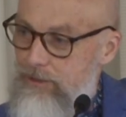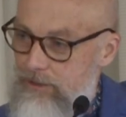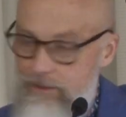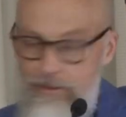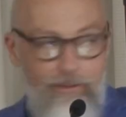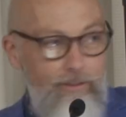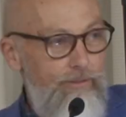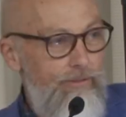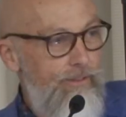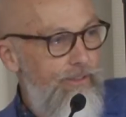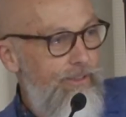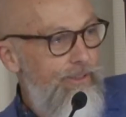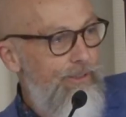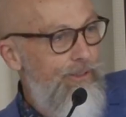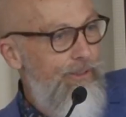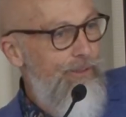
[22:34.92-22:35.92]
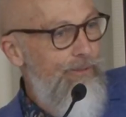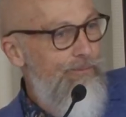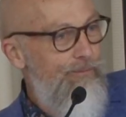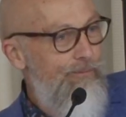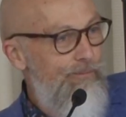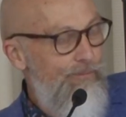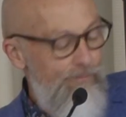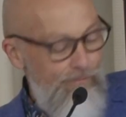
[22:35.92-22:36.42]
looks a little different, doesn't
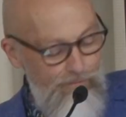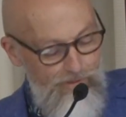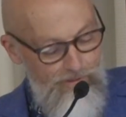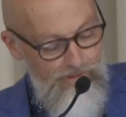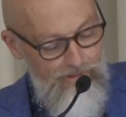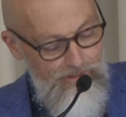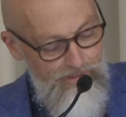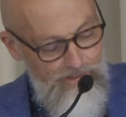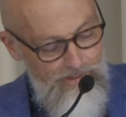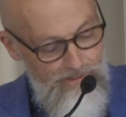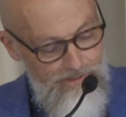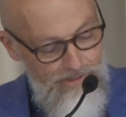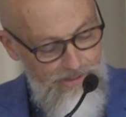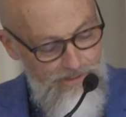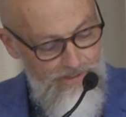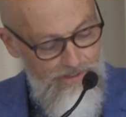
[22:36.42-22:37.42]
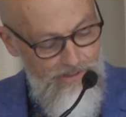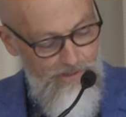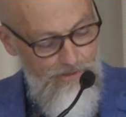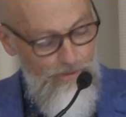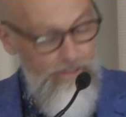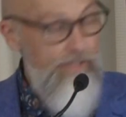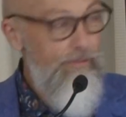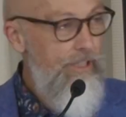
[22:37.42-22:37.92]

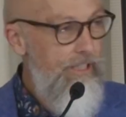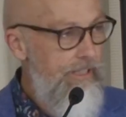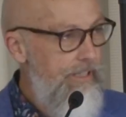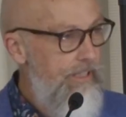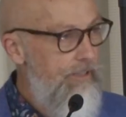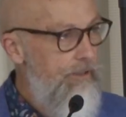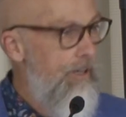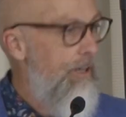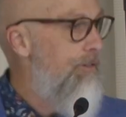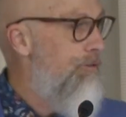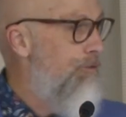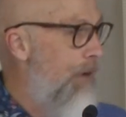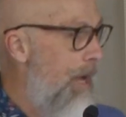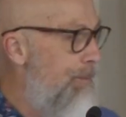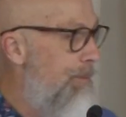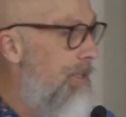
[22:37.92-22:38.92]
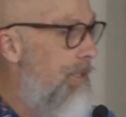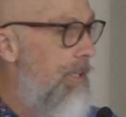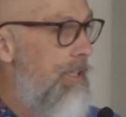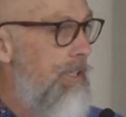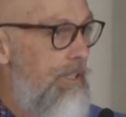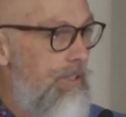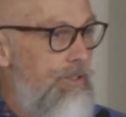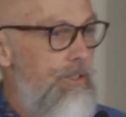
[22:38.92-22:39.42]
it? We live in an era of rapid,
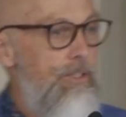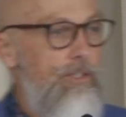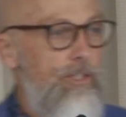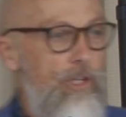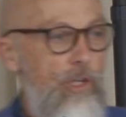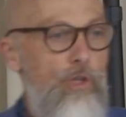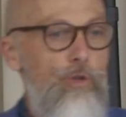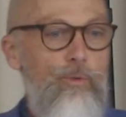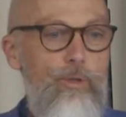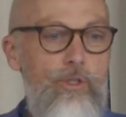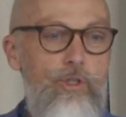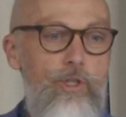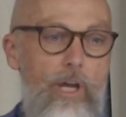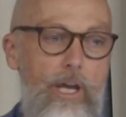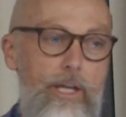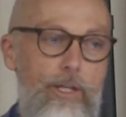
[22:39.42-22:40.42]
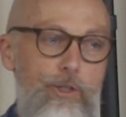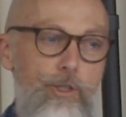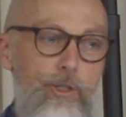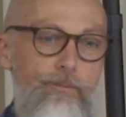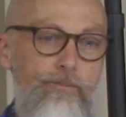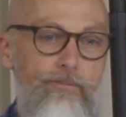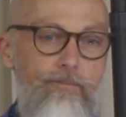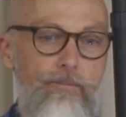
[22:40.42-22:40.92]
discontinuous change.
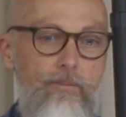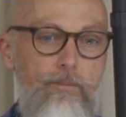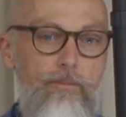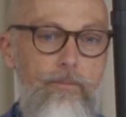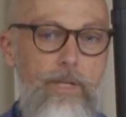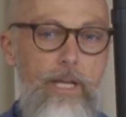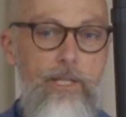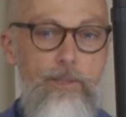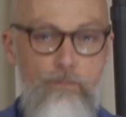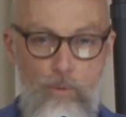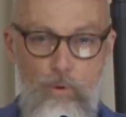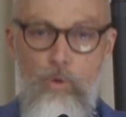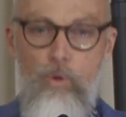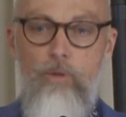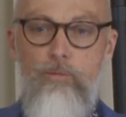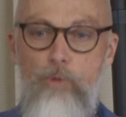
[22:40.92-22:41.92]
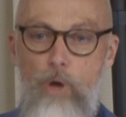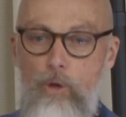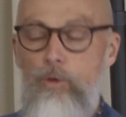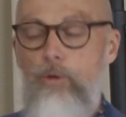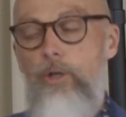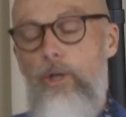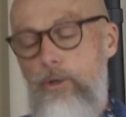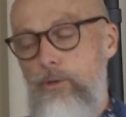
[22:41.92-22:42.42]
It's more
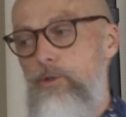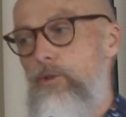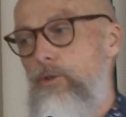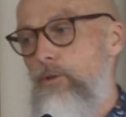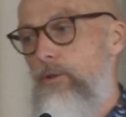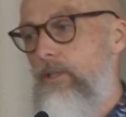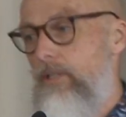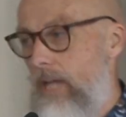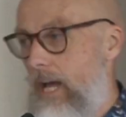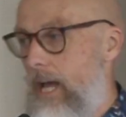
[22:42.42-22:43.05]
roller coaster than